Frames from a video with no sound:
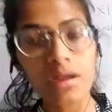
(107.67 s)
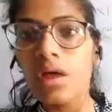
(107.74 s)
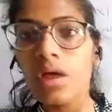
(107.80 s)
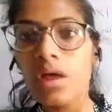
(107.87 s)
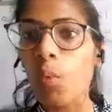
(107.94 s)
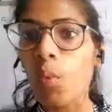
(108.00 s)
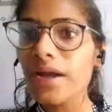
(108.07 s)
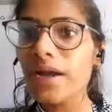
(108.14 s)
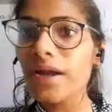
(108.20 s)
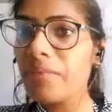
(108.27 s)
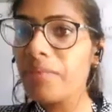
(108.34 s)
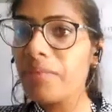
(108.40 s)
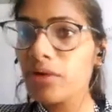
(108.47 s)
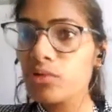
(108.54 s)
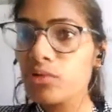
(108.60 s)
What
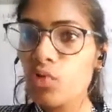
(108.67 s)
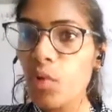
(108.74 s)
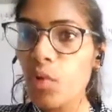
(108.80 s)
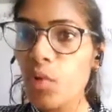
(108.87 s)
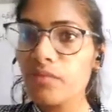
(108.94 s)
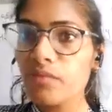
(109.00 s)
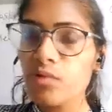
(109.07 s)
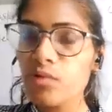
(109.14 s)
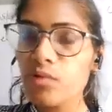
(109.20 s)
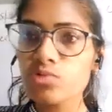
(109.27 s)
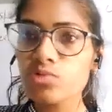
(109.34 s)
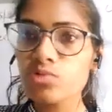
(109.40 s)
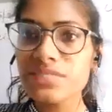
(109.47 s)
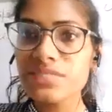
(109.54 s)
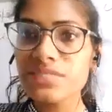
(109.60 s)
microscopic wants to
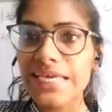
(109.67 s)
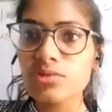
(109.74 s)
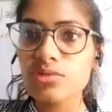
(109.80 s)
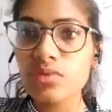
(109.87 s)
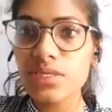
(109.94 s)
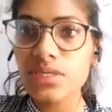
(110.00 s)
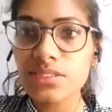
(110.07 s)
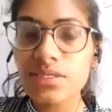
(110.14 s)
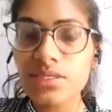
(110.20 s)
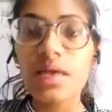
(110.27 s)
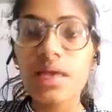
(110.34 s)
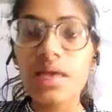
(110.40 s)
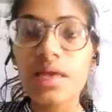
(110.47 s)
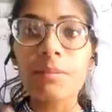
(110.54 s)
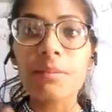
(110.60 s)
say to us?
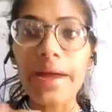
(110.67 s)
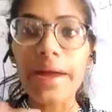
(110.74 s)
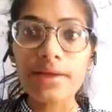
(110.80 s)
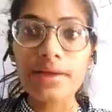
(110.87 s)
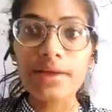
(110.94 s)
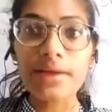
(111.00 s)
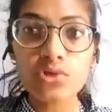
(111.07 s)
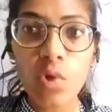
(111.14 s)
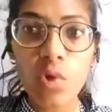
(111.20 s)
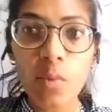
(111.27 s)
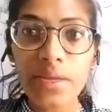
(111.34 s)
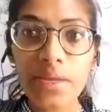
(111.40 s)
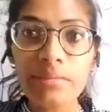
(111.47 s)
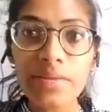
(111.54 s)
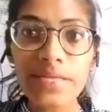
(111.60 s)

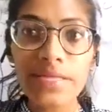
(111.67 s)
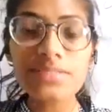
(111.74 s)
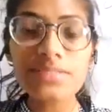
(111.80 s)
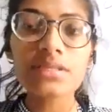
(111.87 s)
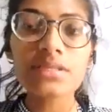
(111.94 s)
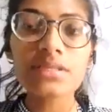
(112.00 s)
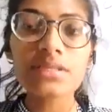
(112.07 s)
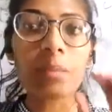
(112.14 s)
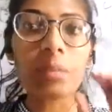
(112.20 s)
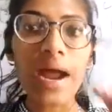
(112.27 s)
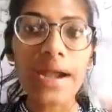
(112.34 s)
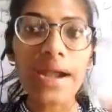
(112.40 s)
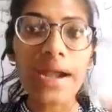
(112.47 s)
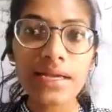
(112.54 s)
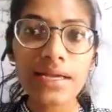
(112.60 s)
Microscopic means the
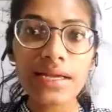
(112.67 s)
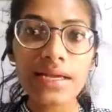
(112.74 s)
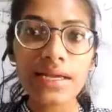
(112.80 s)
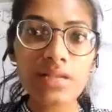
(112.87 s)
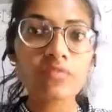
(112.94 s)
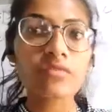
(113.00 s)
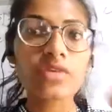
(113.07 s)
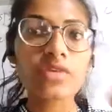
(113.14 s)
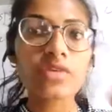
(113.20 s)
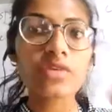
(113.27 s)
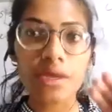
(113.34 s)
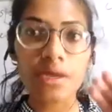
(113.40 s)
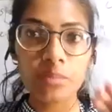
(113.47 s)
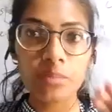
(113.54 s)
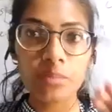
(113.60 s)
particles which
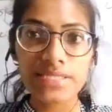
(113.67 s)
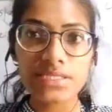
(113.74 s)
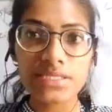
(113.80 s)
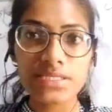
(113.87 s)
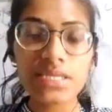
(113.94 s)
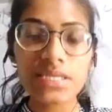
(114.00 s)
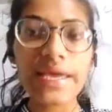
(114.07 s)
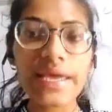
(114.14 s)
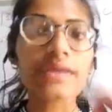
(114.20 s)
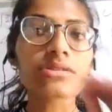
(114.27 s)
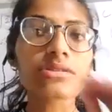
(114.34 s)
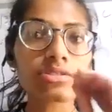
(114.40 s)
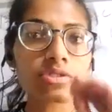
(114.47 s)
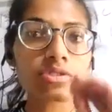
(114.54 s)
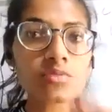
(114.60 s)
are present at the
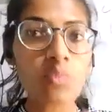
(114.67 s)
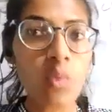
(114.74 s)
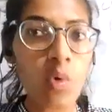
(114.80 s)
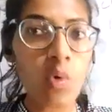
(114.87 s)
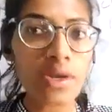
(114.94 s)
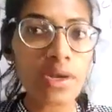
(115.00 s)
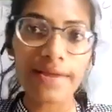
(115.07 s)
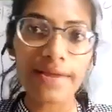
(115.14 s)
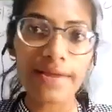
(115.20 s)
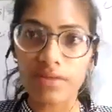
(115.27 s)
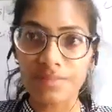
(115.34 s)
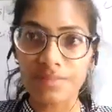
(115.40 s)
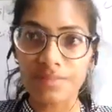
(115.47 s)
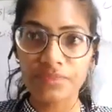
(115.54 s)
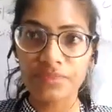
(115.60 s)
small level.
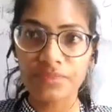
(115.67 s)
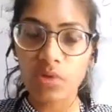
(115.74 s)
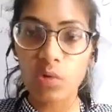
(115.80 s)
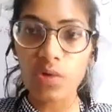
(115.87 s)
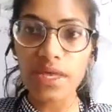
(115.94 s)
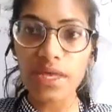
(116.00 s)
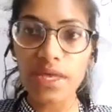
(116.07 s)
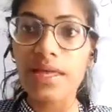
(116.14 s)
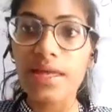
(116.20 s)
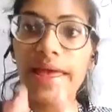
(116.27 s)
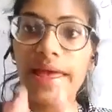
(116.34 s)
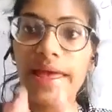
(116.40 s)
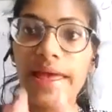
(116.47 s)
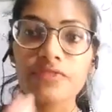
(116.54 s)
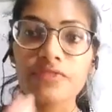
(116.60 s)
Okay,
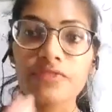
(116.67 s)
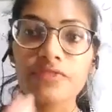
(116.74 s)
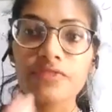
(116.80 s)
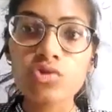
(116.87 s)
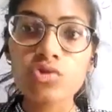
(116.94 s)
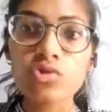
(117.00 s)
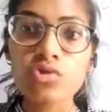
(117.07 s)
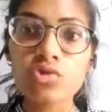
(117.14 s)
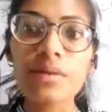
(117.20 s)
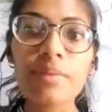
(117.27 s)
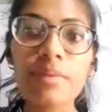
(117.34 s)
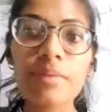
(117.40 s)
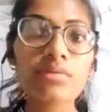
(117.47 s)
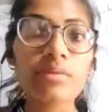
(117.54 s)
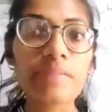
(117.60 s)
and if I'm talking
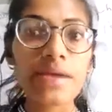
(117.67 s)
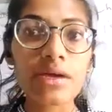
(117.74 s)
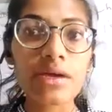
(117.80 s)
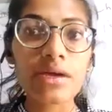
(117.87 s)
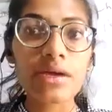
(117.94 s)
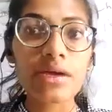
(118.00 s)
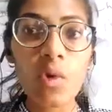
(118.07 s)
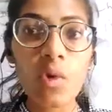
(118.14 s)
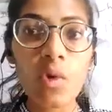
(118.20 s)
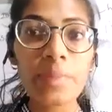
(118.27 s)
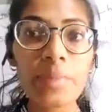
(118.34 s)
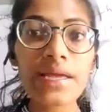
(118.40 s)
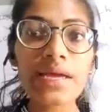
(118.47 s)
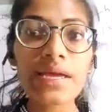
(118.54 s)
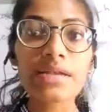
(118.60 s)
about the macroscopic,
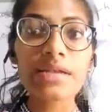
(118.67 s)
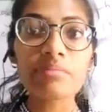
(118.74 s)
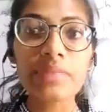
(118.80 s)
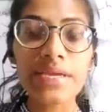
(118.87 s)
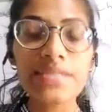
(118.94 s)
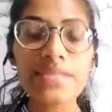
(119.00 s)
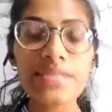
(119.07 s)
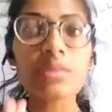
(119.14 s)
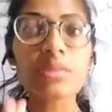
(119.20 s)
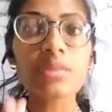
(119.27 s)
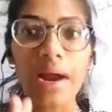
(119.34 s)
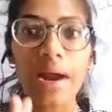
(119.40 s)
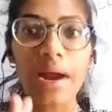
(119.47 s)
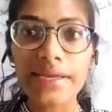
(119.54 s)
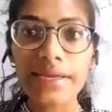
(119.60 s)
it means the
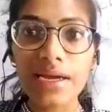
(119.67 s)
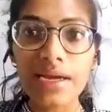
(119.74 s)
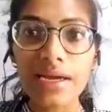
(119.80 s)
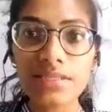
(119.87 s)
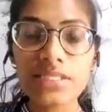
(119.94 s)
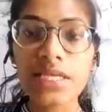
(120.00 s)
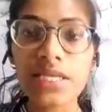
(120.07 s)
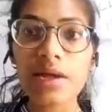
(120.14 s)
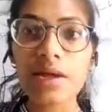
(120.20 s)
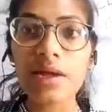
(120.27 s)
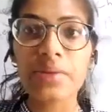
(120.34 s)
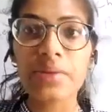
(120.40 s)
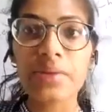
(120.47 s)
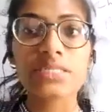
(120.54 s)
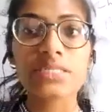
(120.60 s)
particles that are
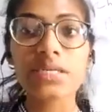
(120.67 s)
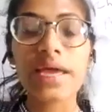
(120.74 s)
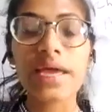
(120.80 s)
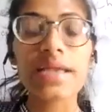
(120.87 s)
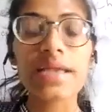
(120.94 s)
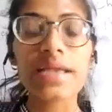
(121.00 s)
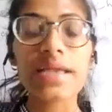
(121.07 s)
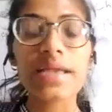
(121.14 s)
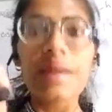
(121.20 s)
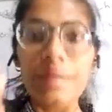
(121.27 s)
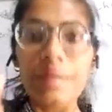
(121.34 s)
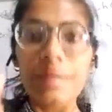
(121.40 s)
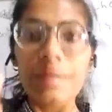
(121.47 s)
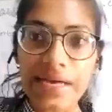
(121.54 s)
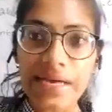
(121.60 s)
present at
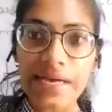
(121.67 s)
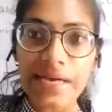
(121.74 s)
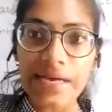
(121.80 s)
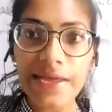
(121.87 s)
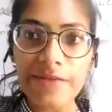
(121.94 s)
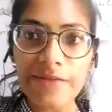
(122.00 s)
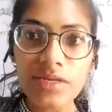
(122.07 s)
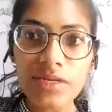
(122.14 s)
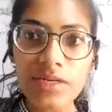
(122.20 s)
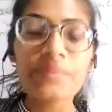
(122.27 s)
bigger level.